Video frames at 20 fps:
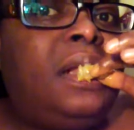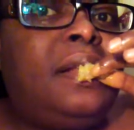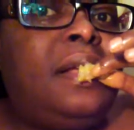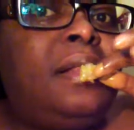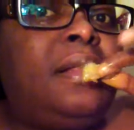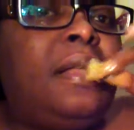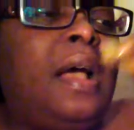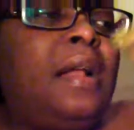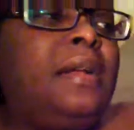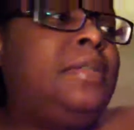
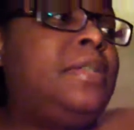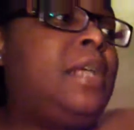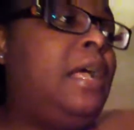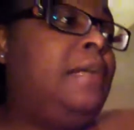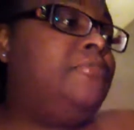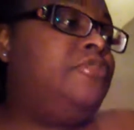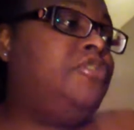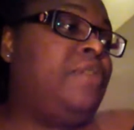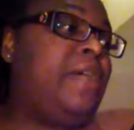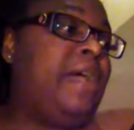a lot of
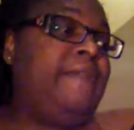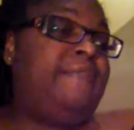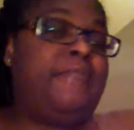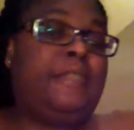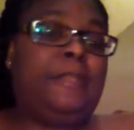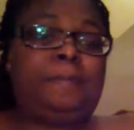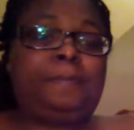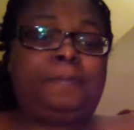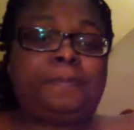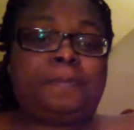times you have
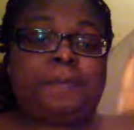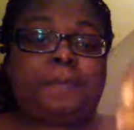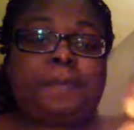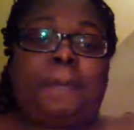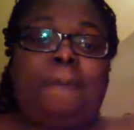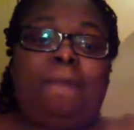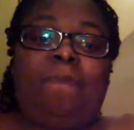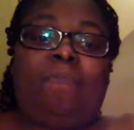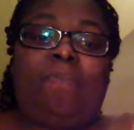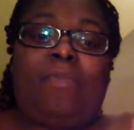to
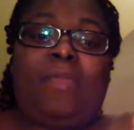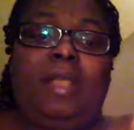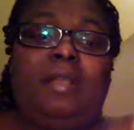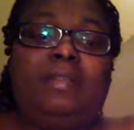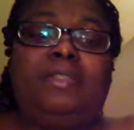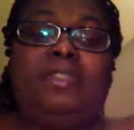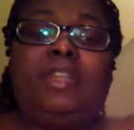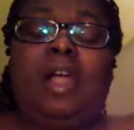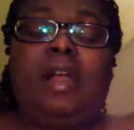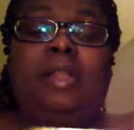
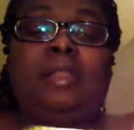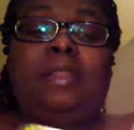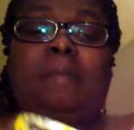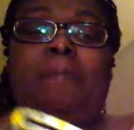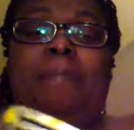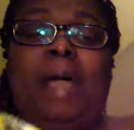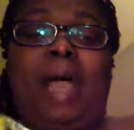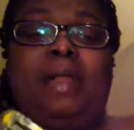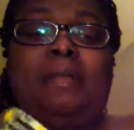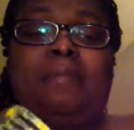start at the
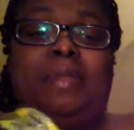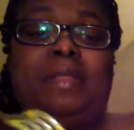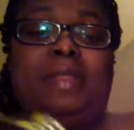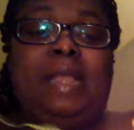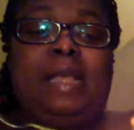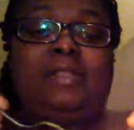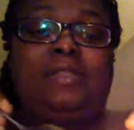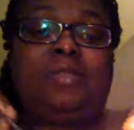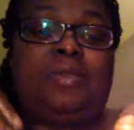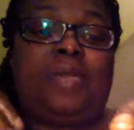bottom, and
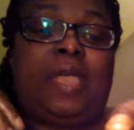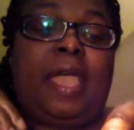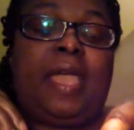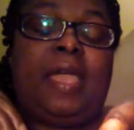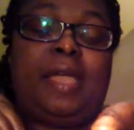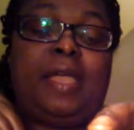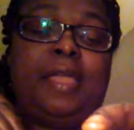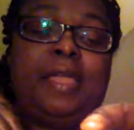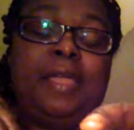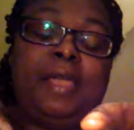that's
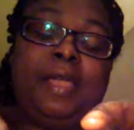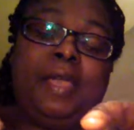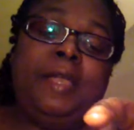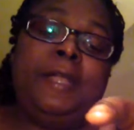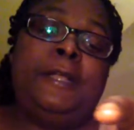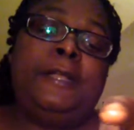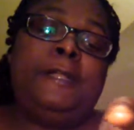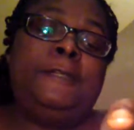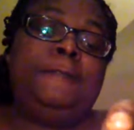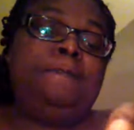okay.
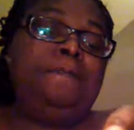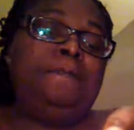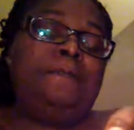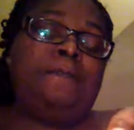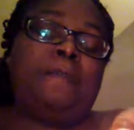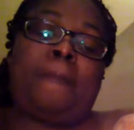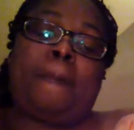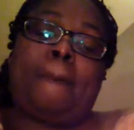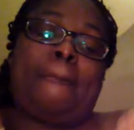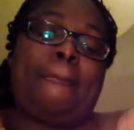
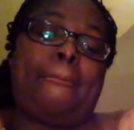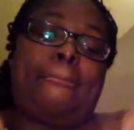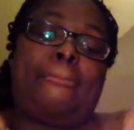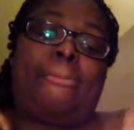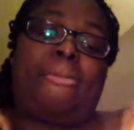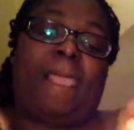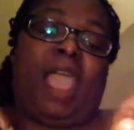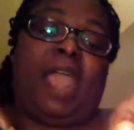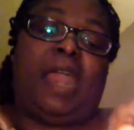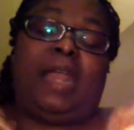
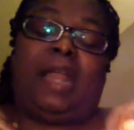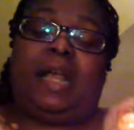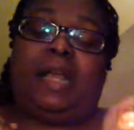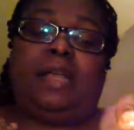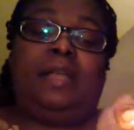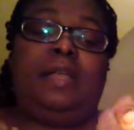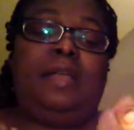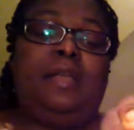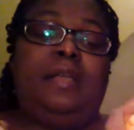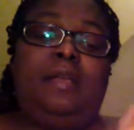
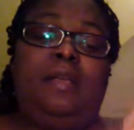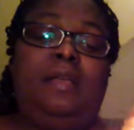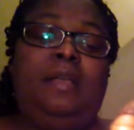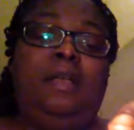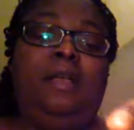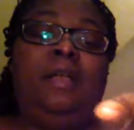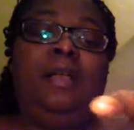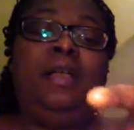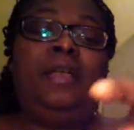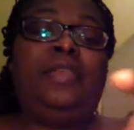And
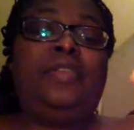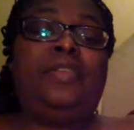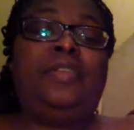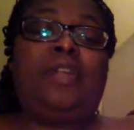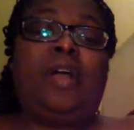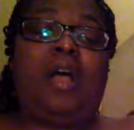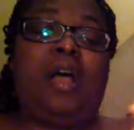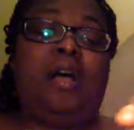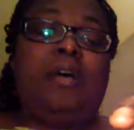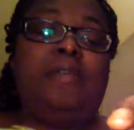you
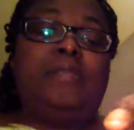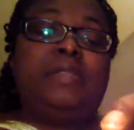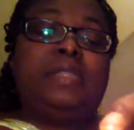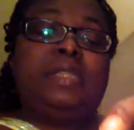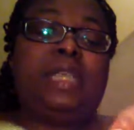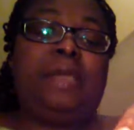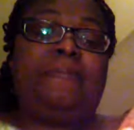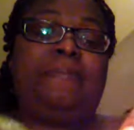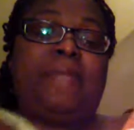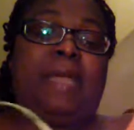know, I
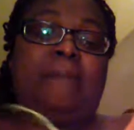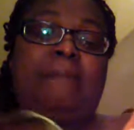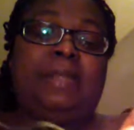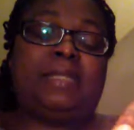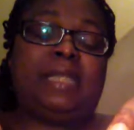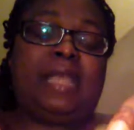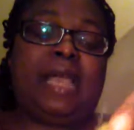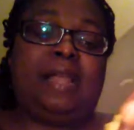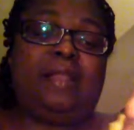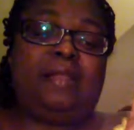always kept that
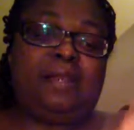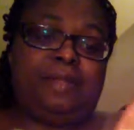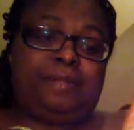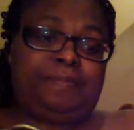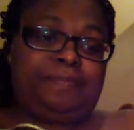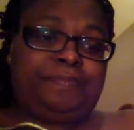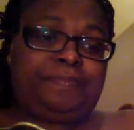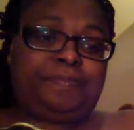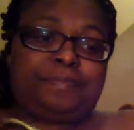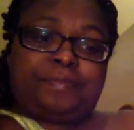mentality
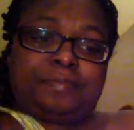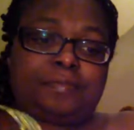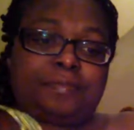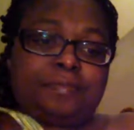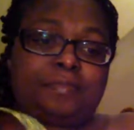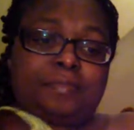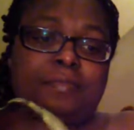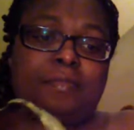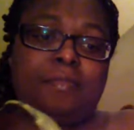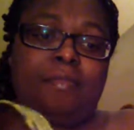
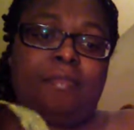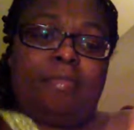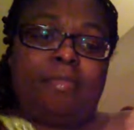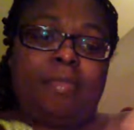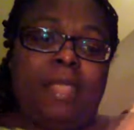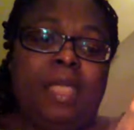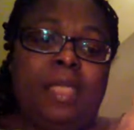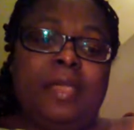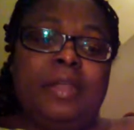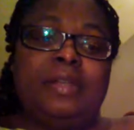
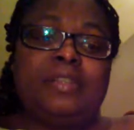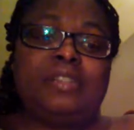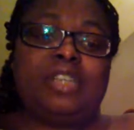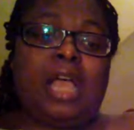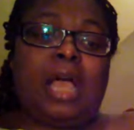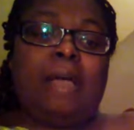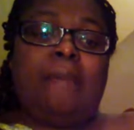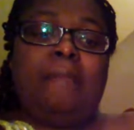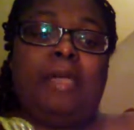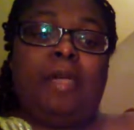and get a
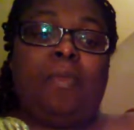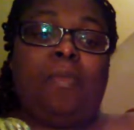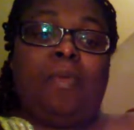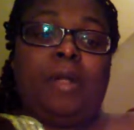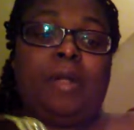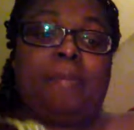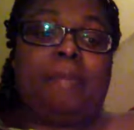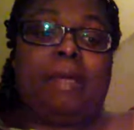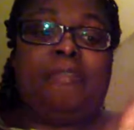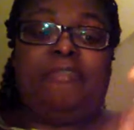job and
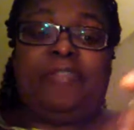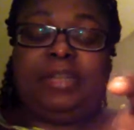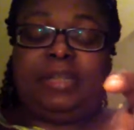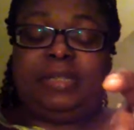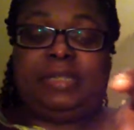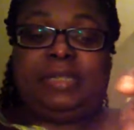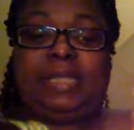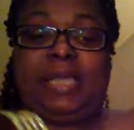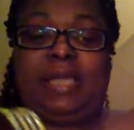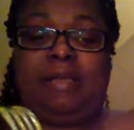work my
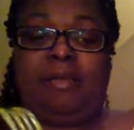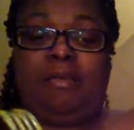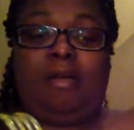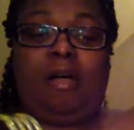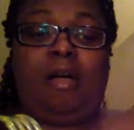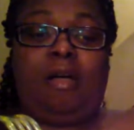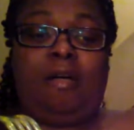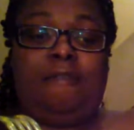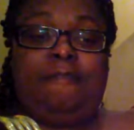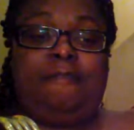freaking tail
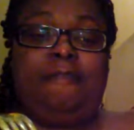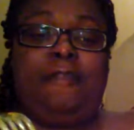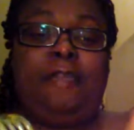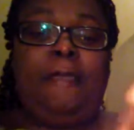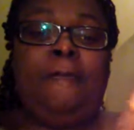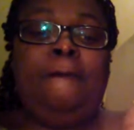off.